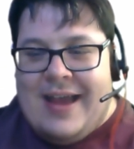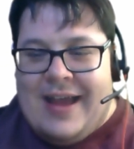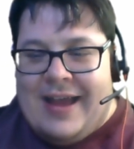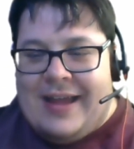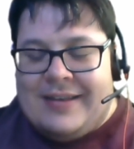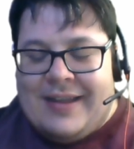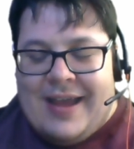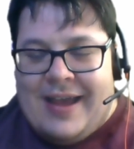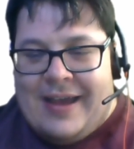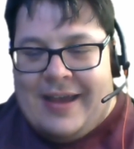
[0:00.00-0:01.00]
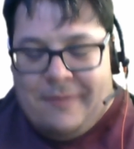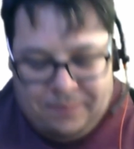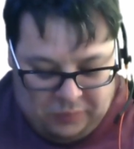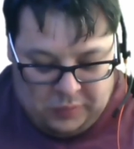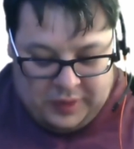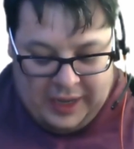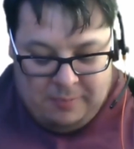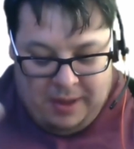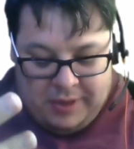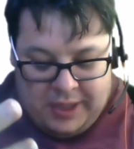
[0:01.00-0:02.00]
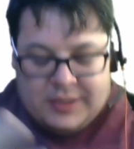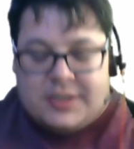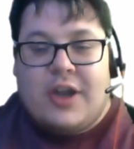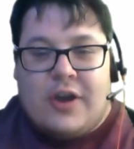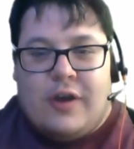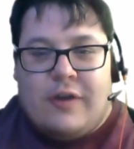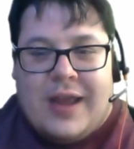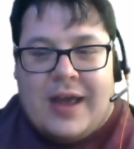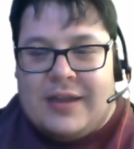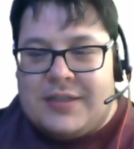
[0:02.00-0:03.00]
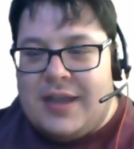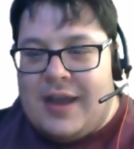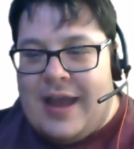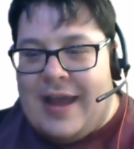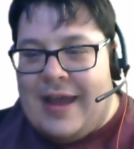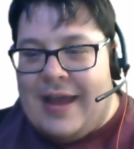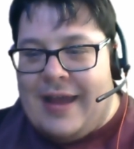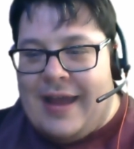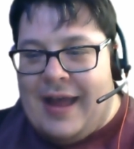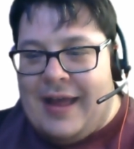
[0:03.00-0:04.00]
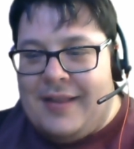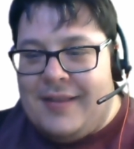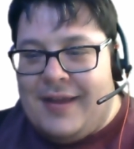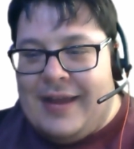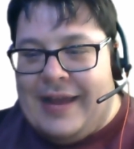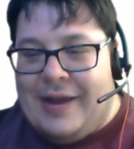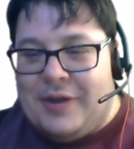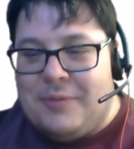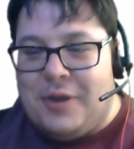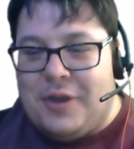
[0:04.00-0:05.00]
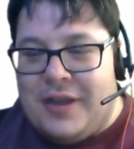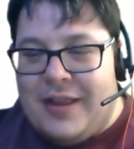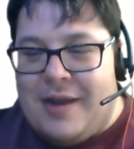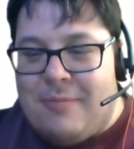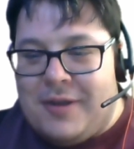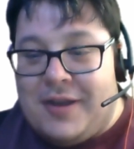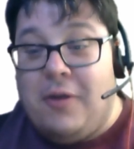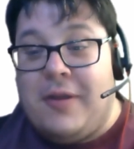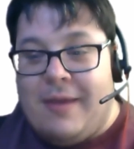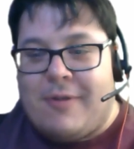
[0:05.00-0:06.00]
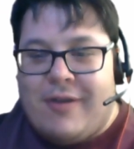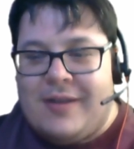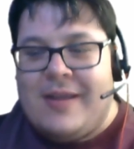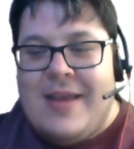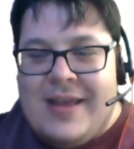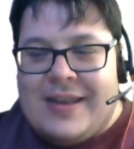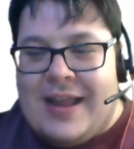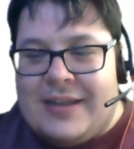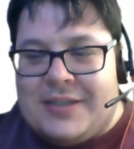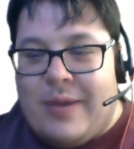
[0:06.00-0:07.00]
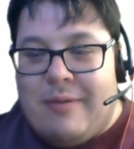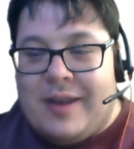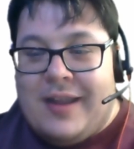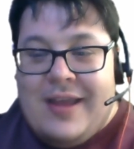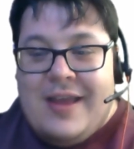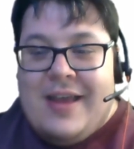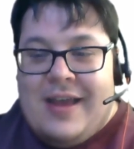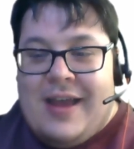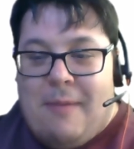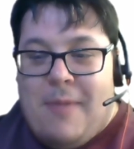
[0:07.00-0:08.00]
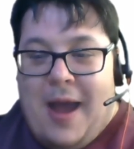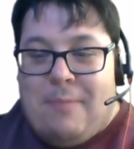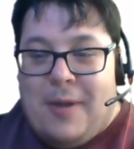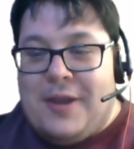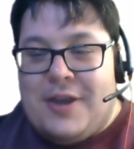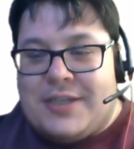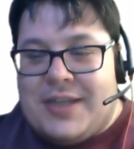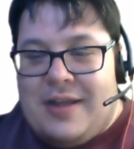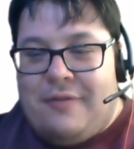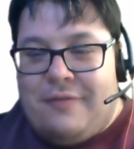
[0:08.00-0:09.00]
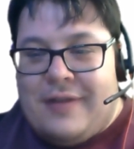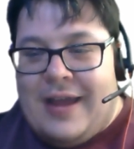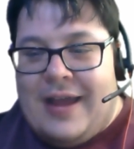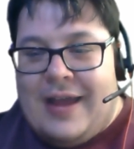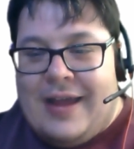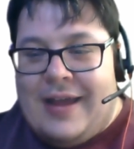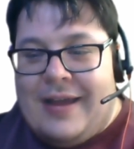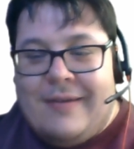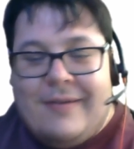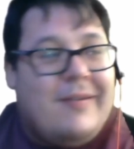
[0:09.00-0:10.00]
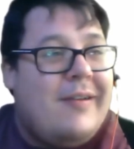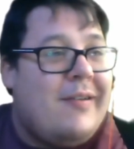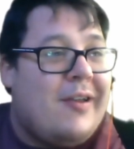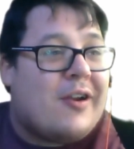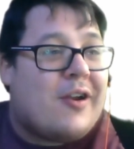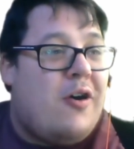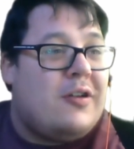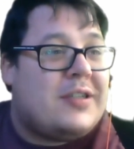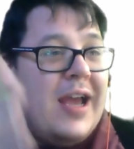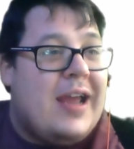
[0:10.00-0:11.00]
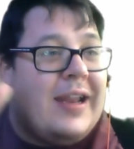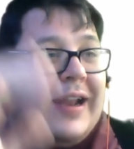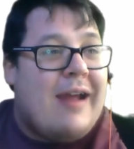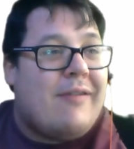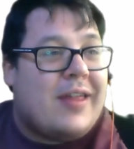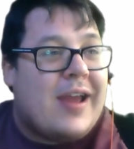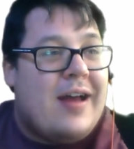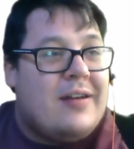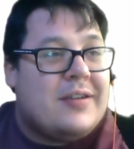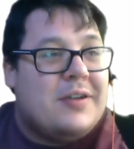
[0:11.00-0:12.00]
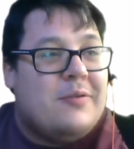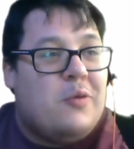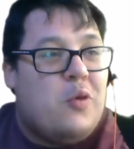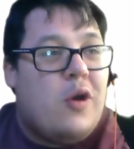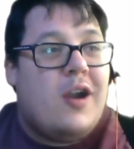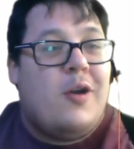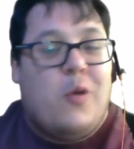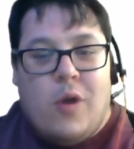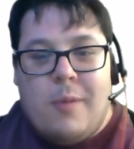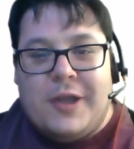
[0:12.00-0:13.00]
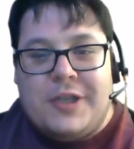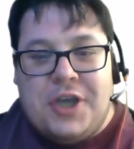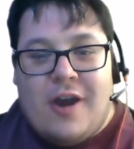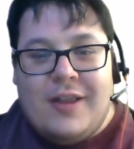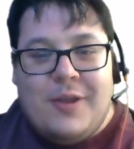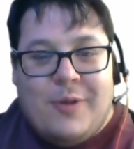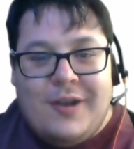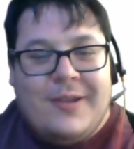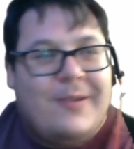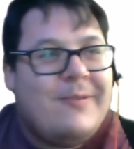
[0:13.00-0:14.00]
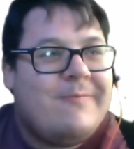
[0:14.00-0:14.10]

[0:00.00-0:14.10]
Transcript: And uh, Dean, maybe you can start off. Tell us. Uh, I'll uh, unmute you there. But oh, yep, great. Tell us a wee bit about yourself, your call sign, everything else, and where whereabouts you are in the world.